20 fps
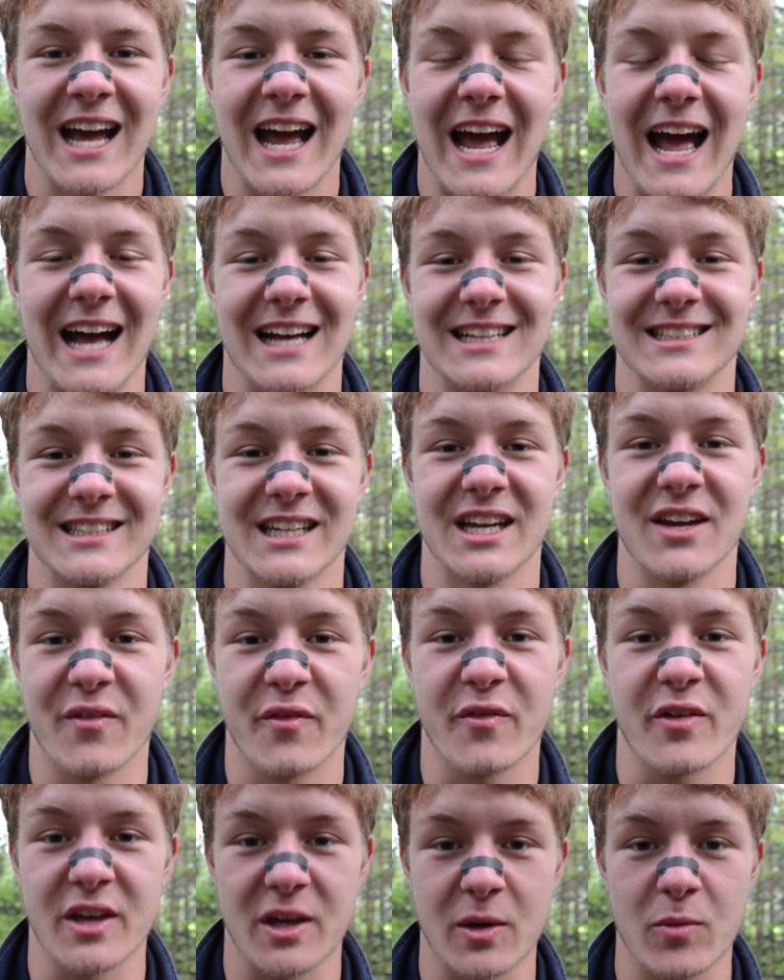as if
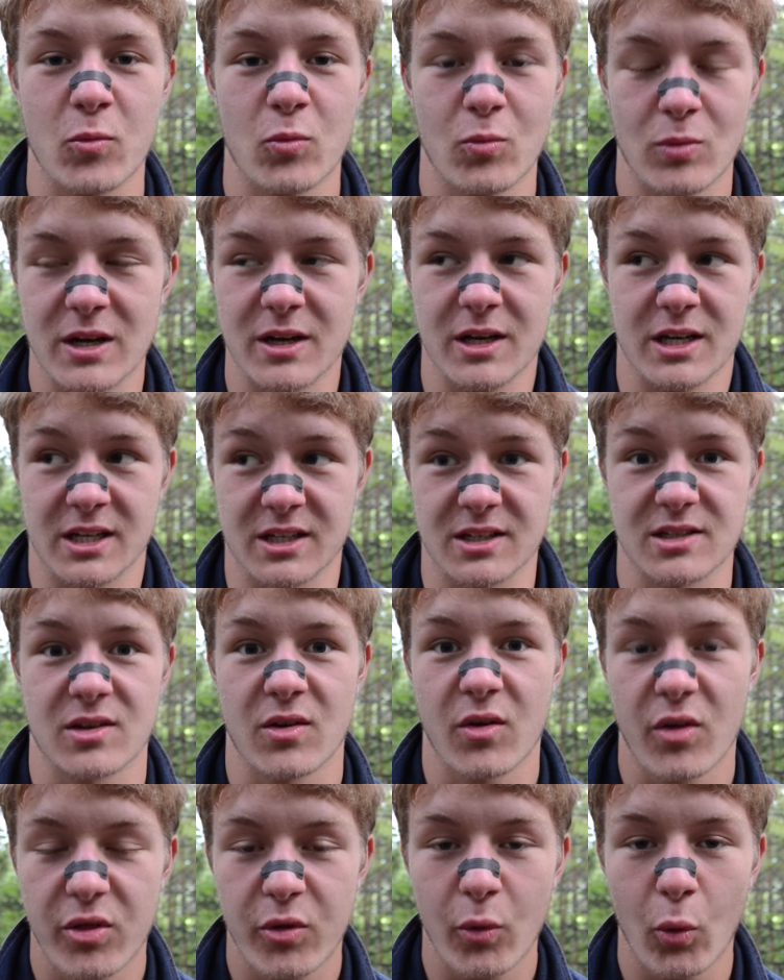he is
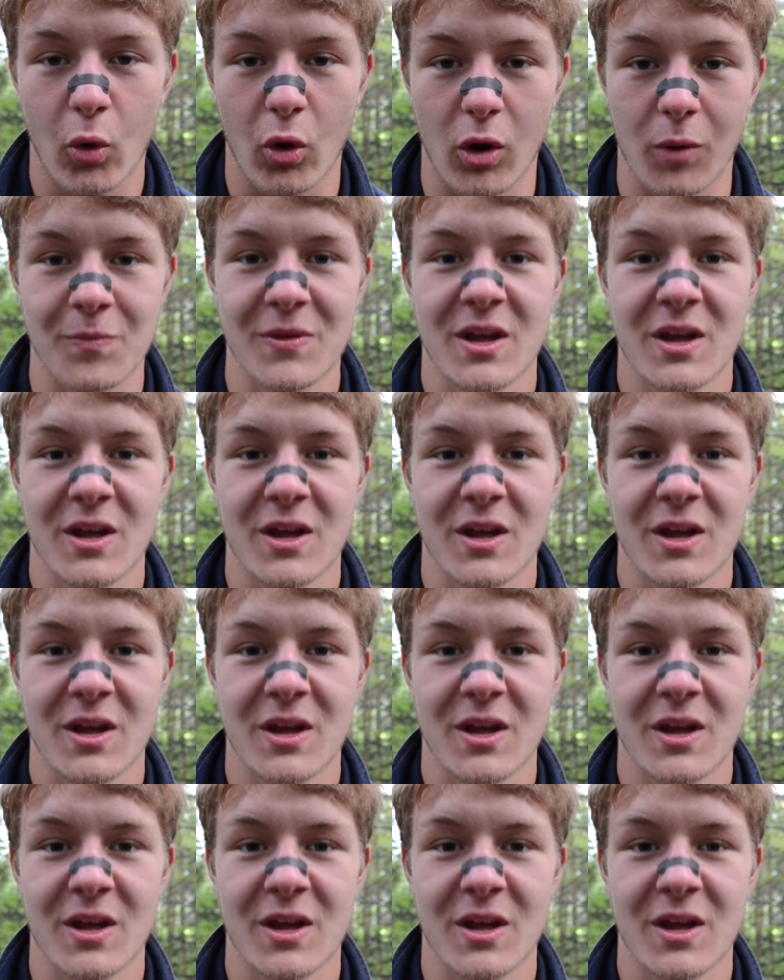Thor.